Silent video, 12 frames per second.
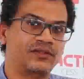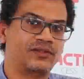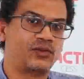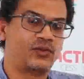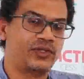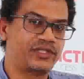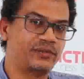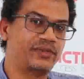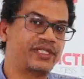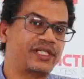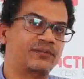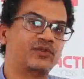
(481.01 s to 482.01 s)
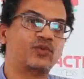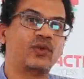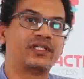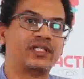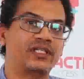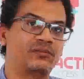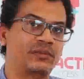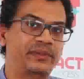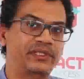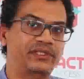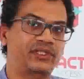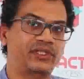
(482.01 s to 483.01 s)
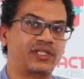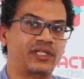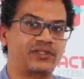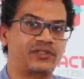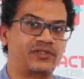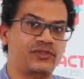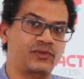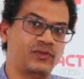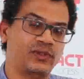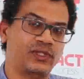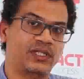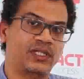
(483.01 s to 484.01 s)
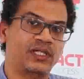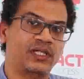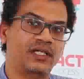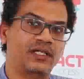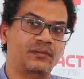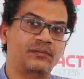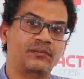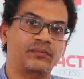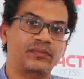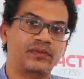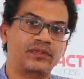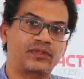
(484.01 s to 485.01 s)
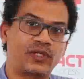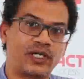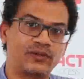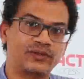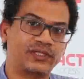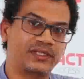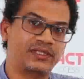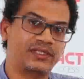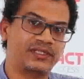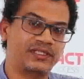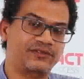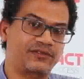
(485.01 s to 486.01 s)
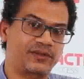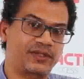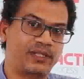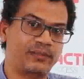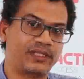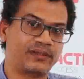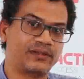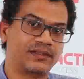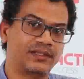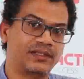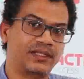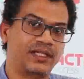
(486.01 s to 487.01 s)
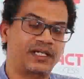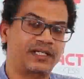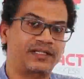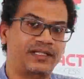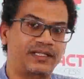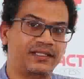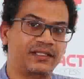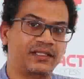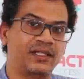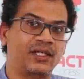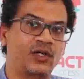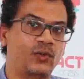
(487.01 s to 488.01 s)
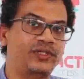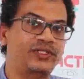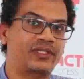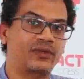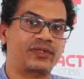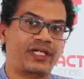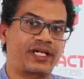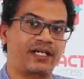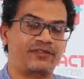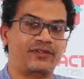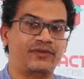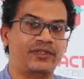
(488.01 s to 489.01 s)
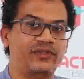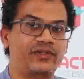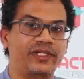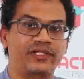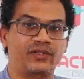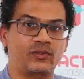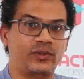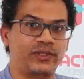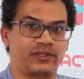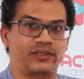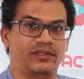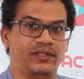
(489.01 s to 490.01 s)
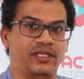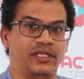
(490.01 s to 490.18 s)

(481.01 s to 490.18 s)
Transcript: So the question becomes, what can Namibian journalists do to counter the disinfodemic? And here we don't have to recreate the wheel,